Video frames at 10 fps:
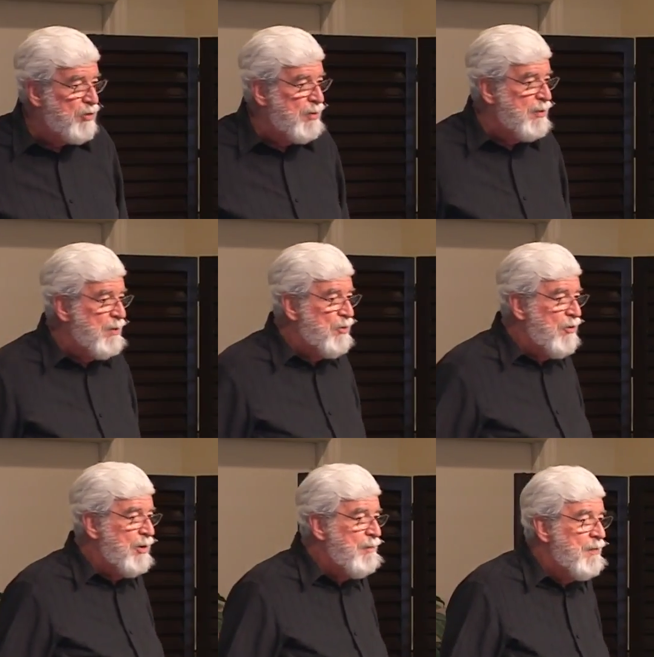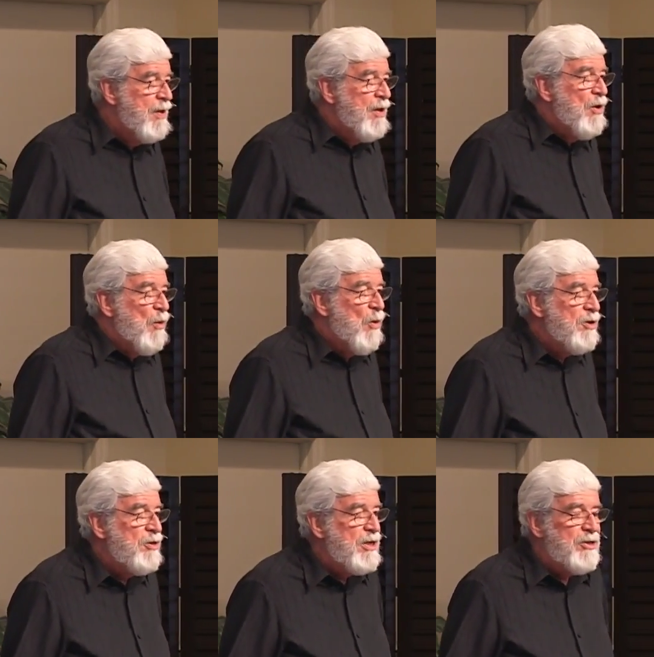Remember that program? One of the
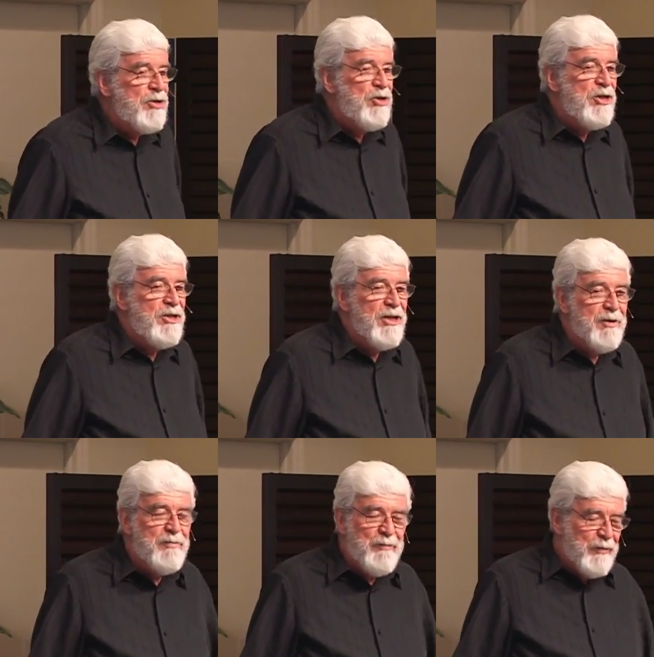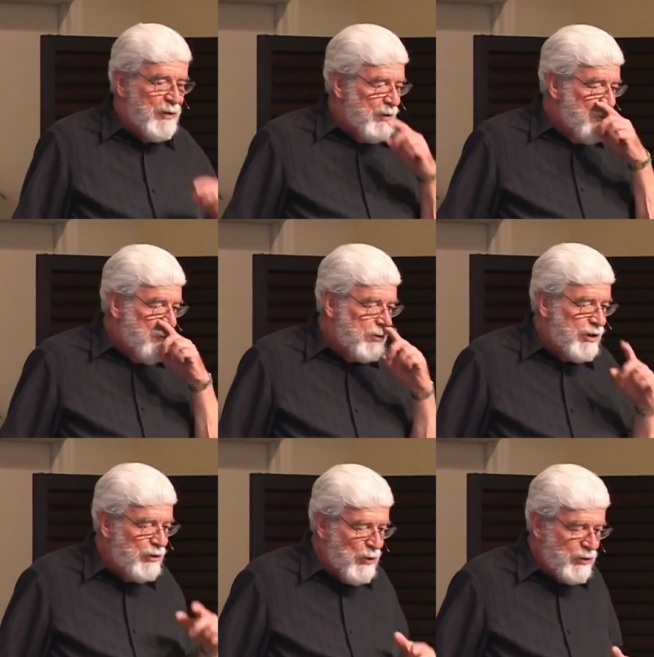things that she did, which I
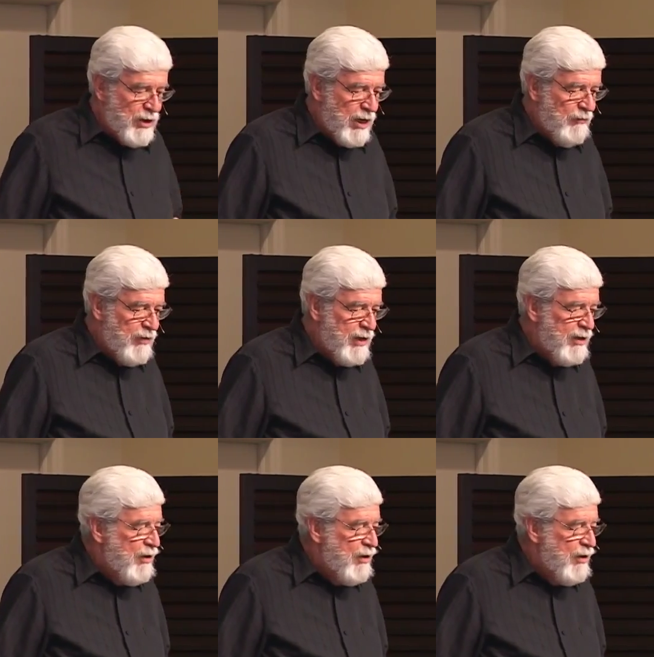thought was kind of neat,